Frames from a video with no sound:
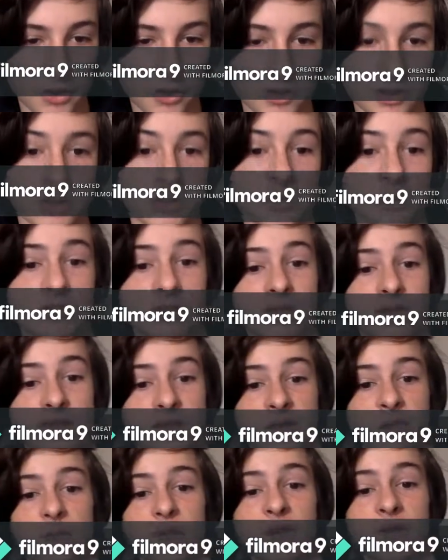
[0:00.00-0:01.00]
Other
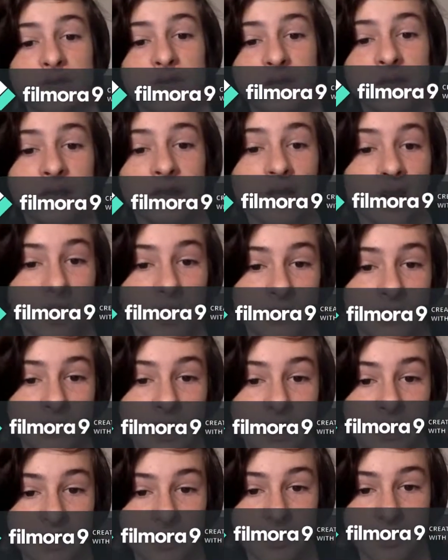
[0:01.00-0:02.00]
sentences that would use the
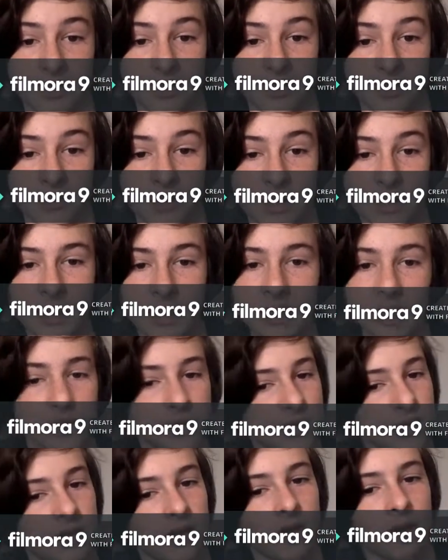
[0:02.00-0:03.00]
locative case include,
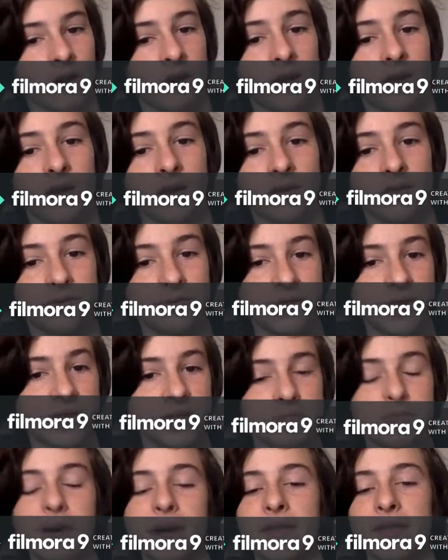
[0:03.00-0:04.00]
he is in the car,
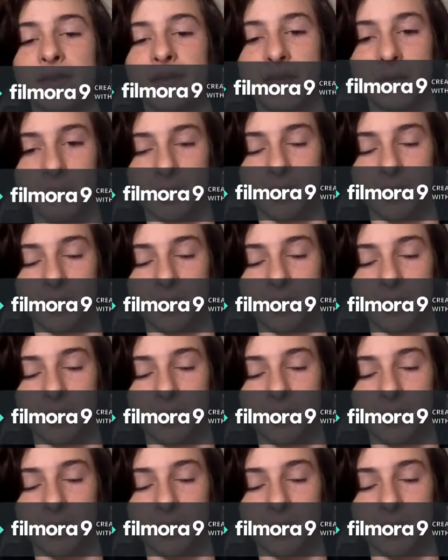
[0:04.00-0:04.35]
she is by